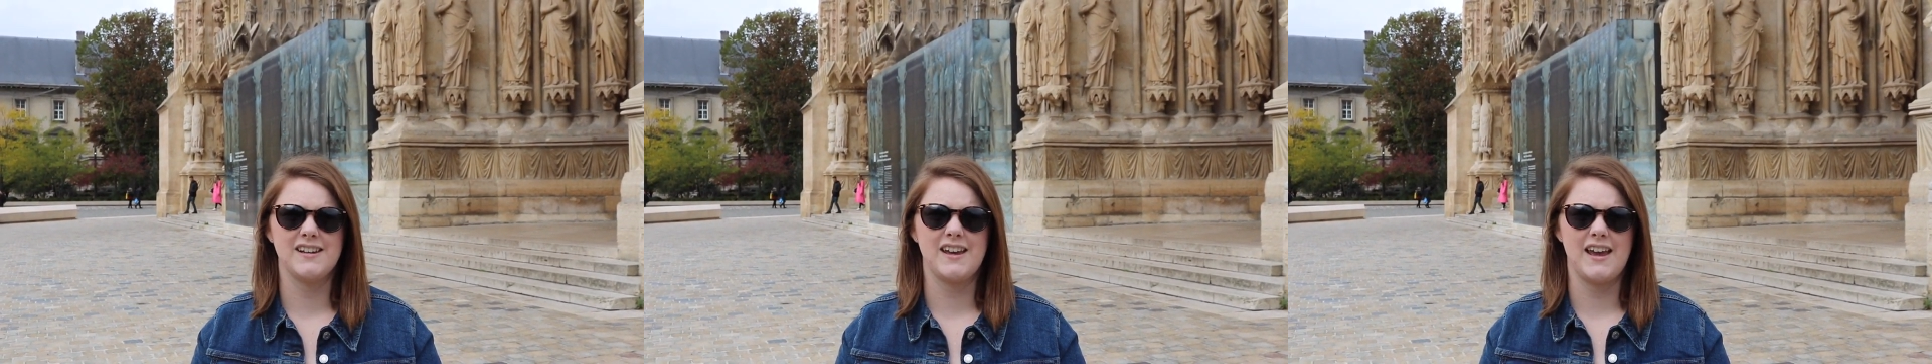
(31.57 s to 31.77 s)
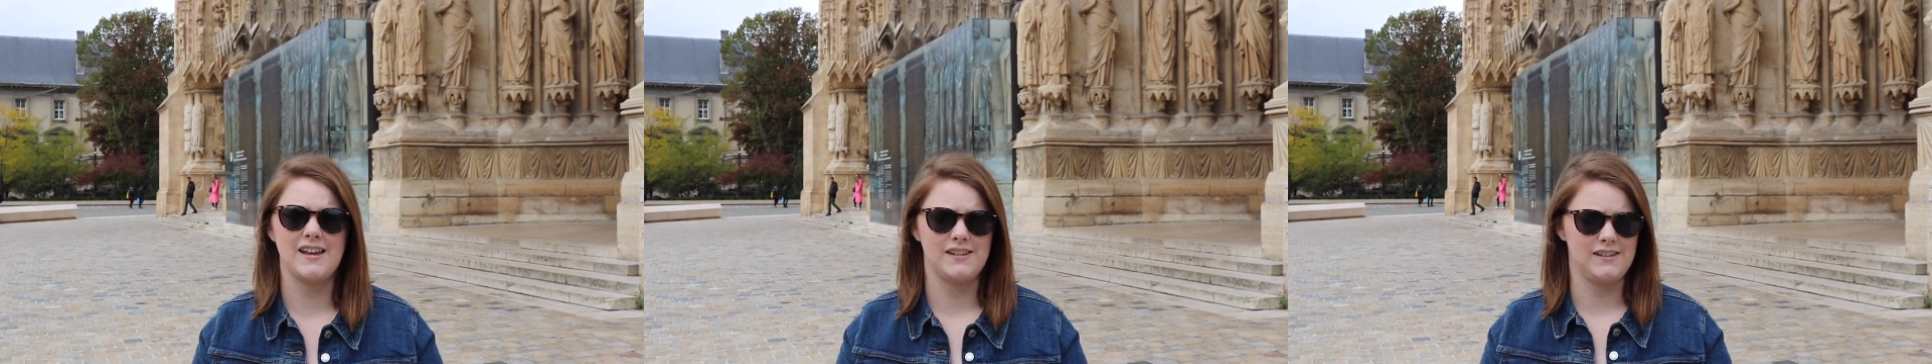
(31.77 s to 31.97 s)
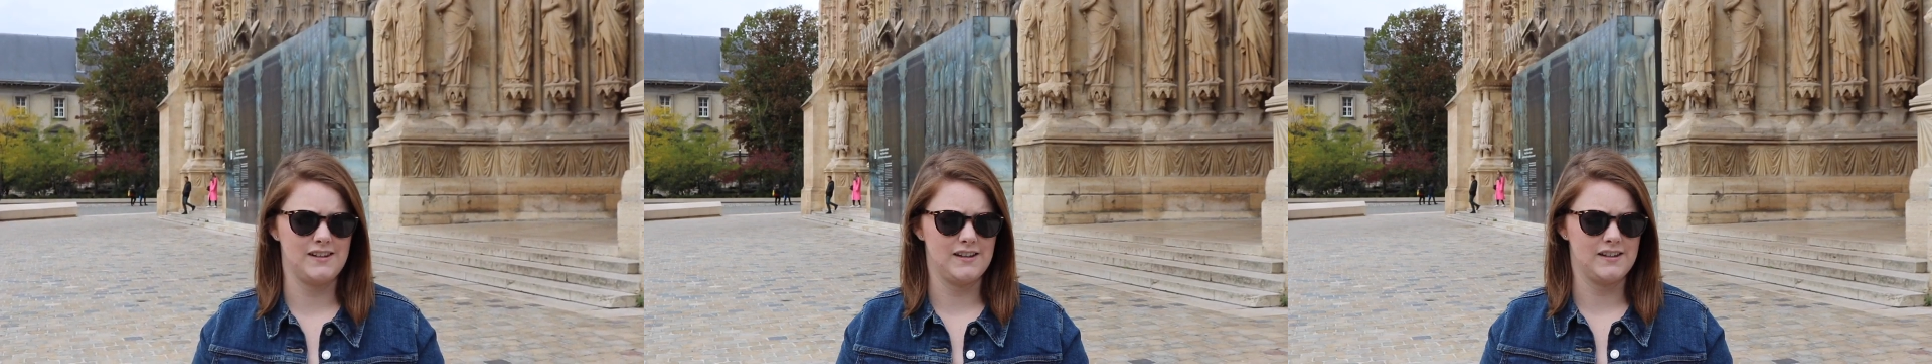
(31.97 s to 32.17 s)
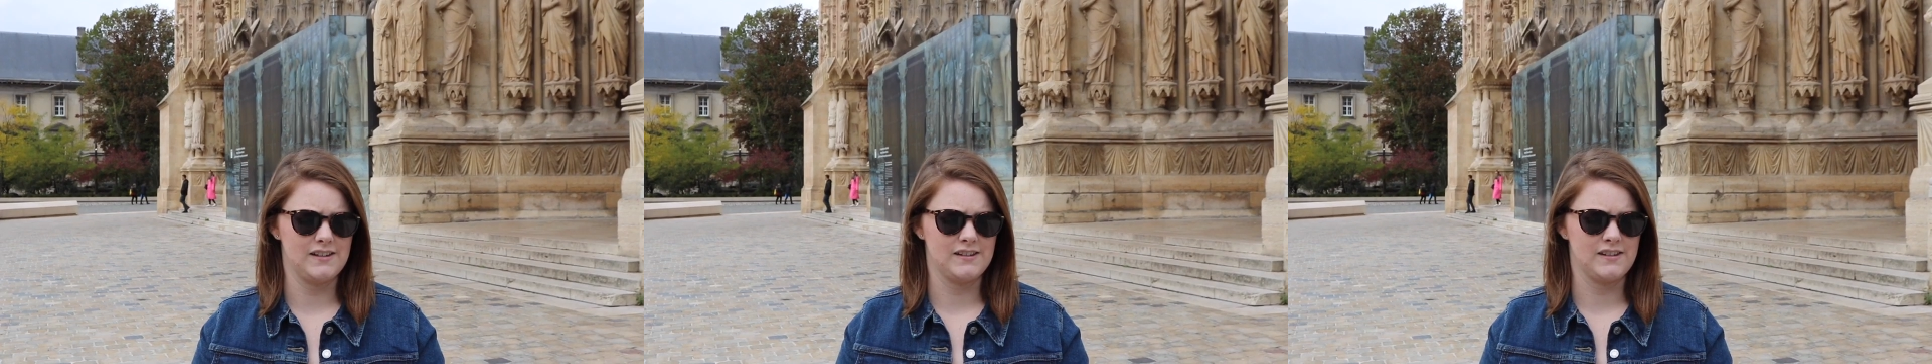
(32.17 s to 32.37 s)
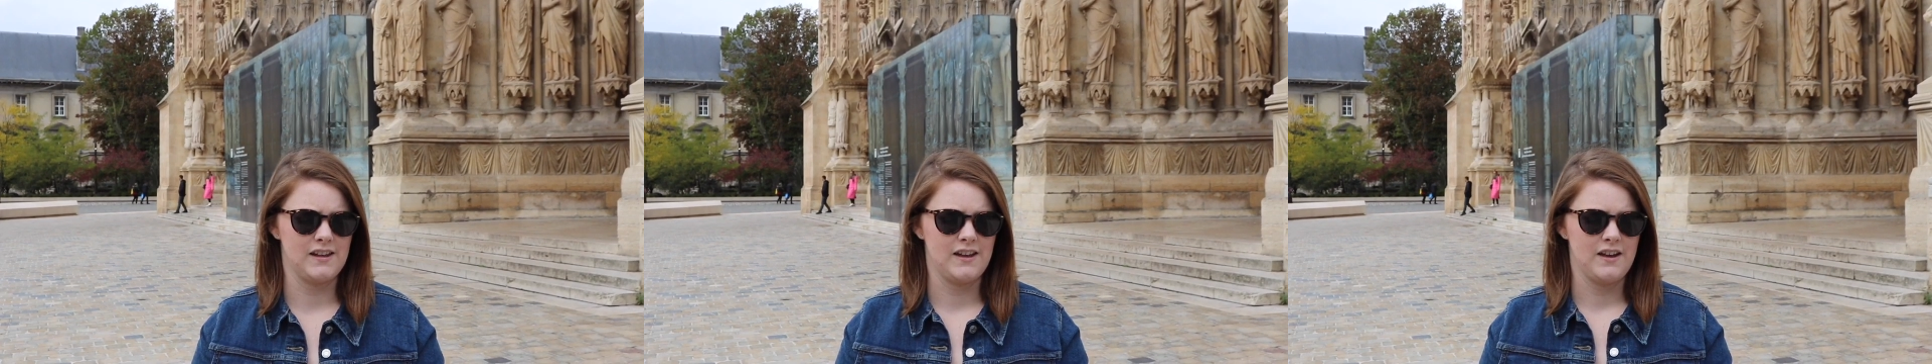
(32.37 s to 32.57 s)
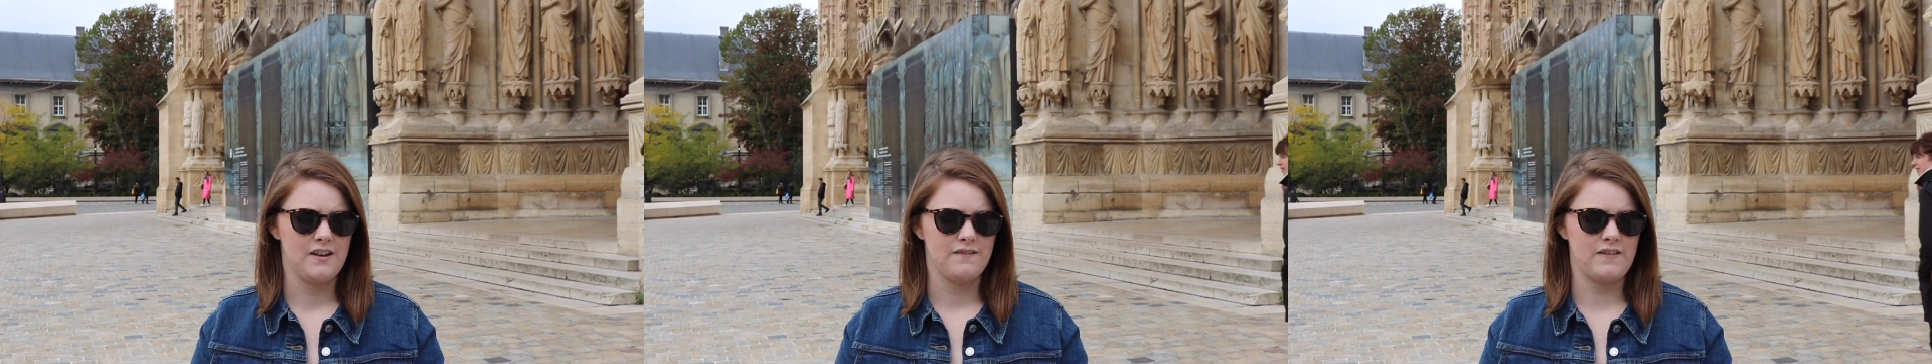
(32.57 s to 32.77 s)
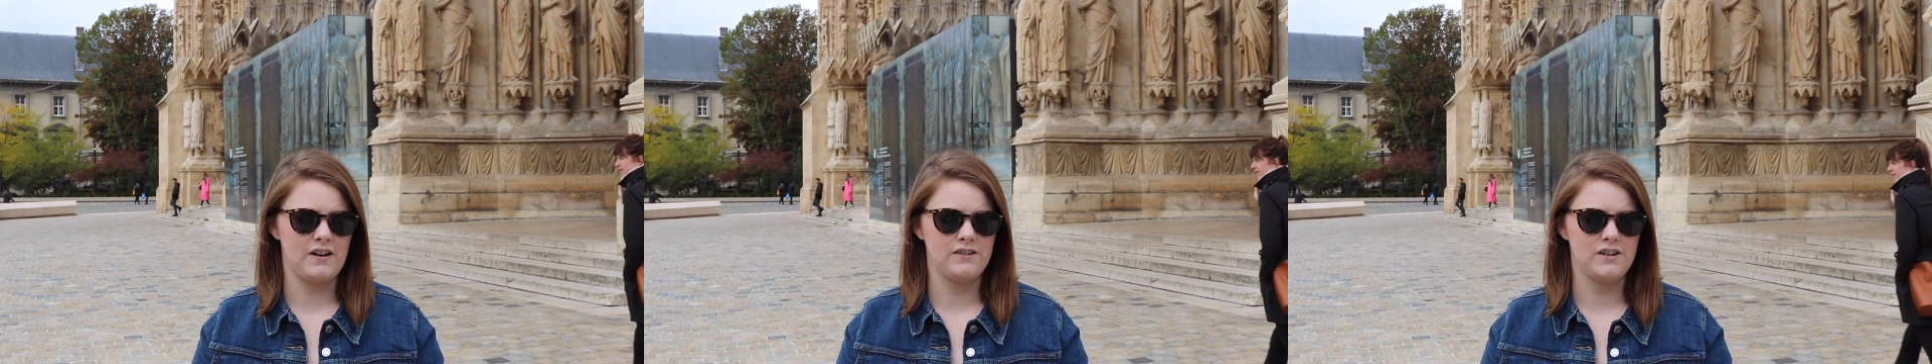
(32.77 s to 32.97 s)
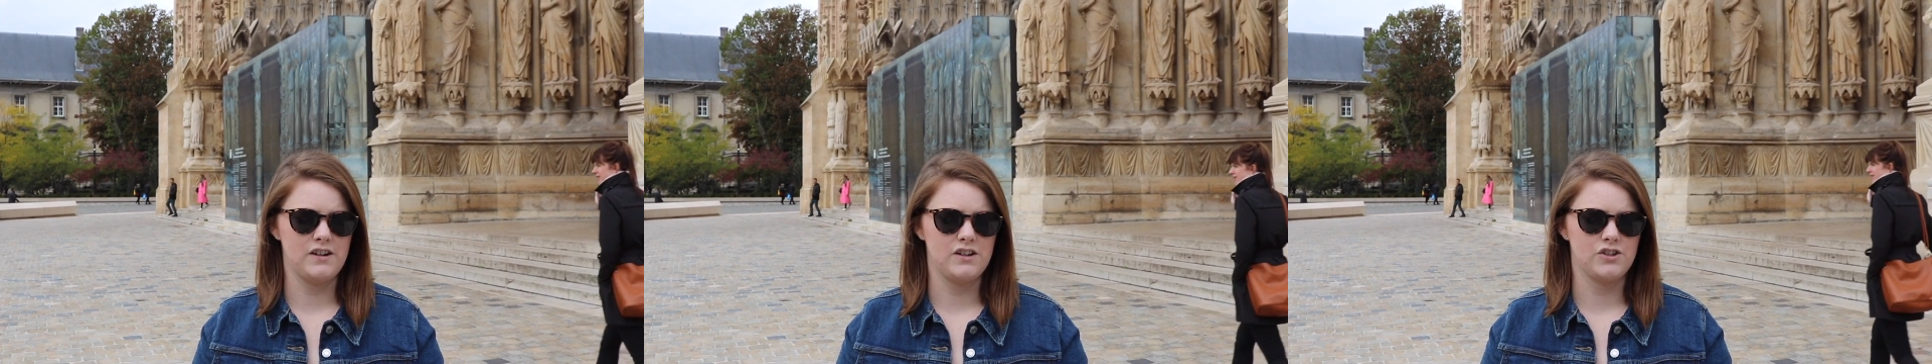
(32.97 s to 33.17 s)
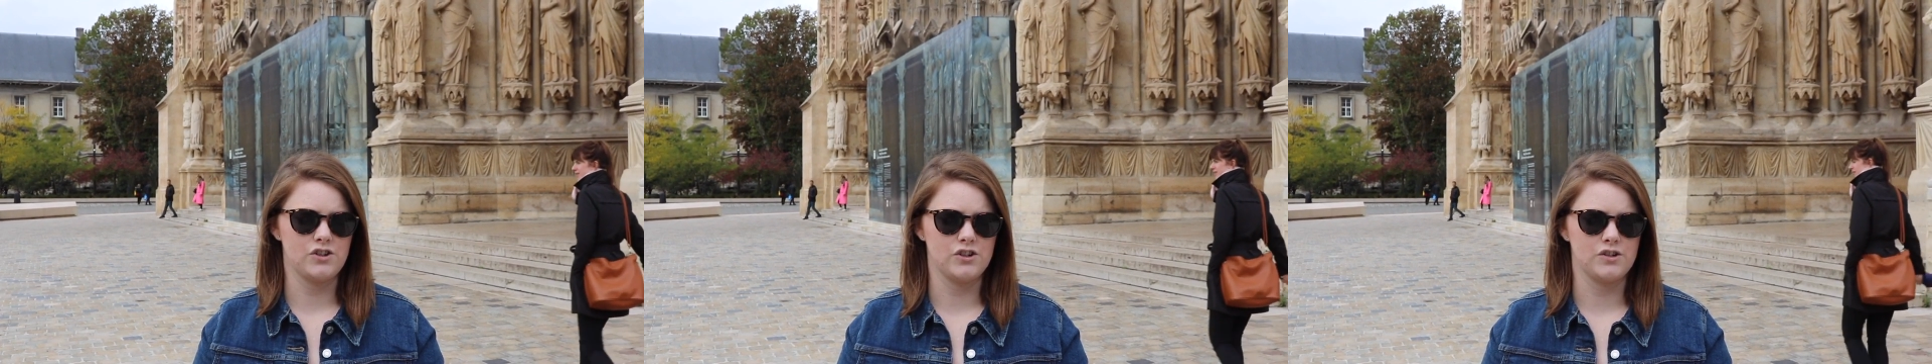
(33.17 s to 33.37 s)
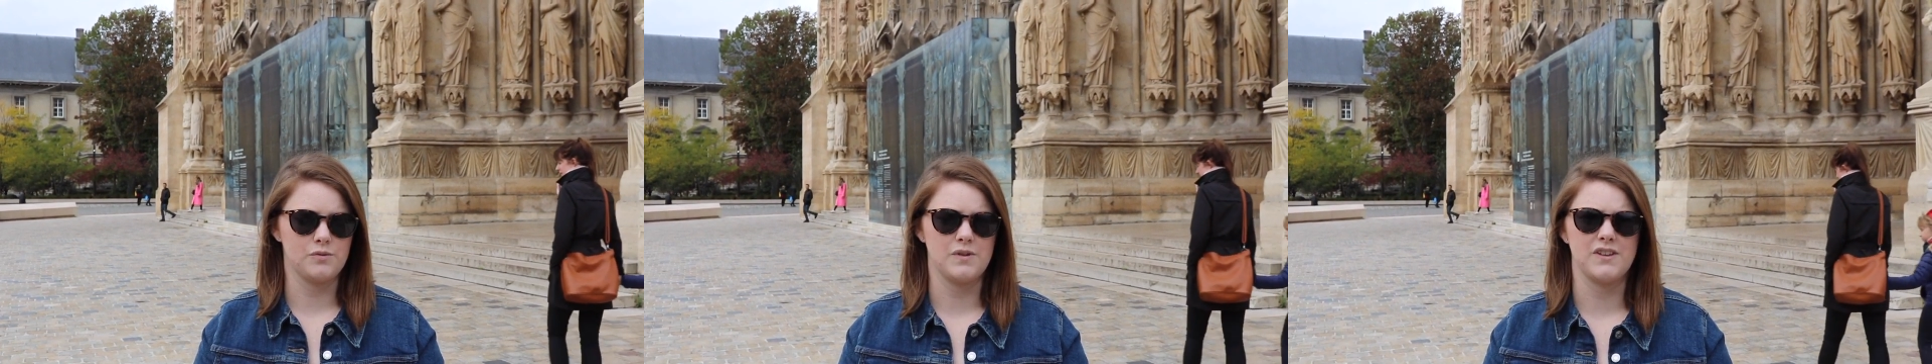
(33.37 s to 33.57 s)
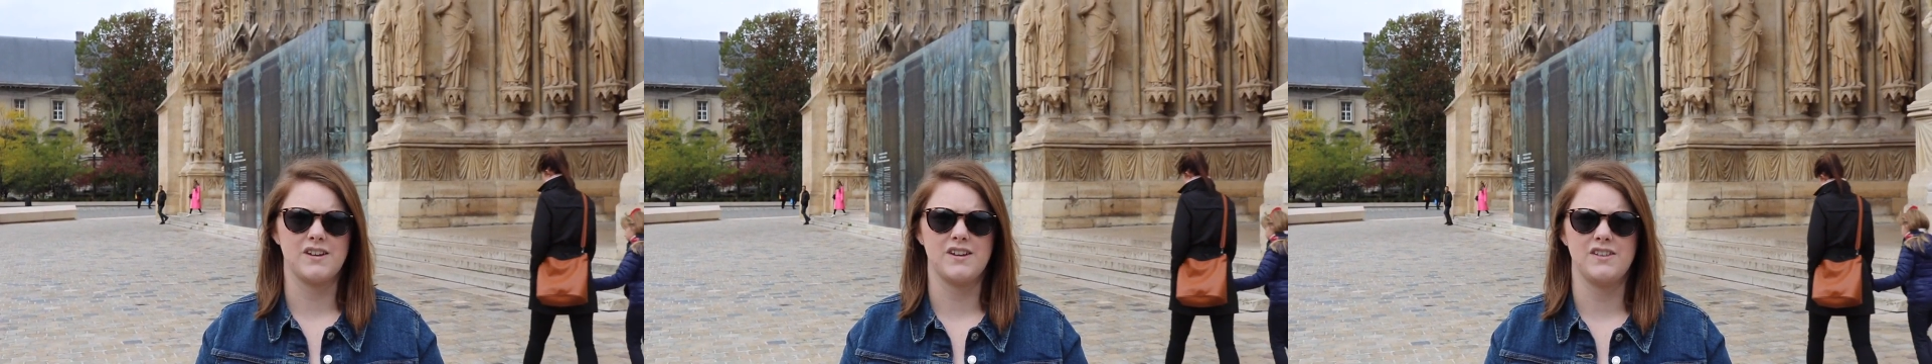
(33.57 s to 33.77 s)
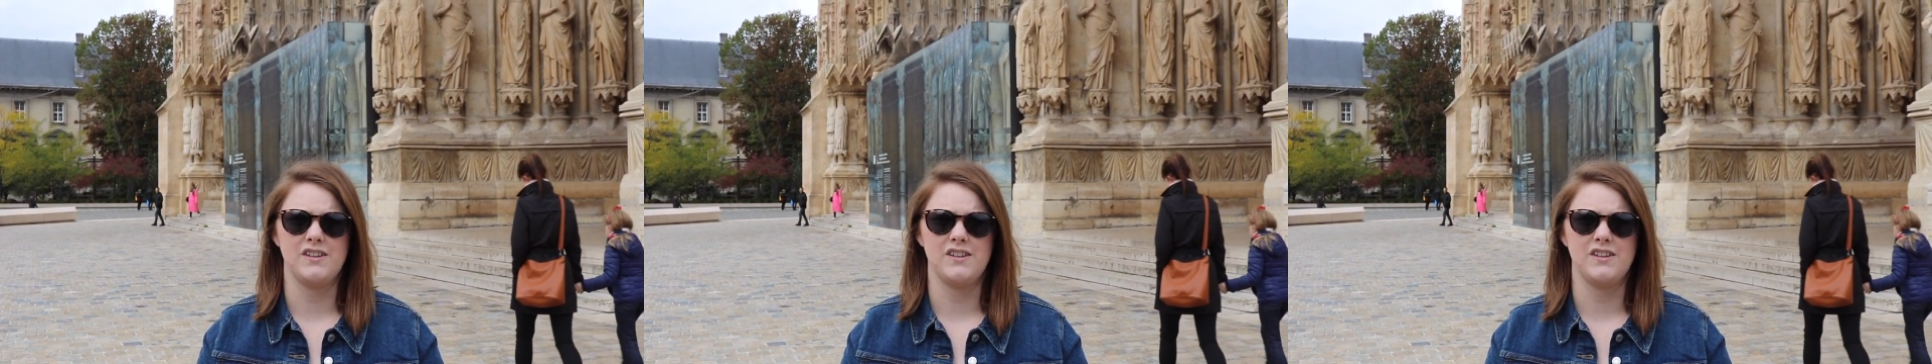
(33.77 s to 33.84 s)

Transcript: Nicasius founded a church where the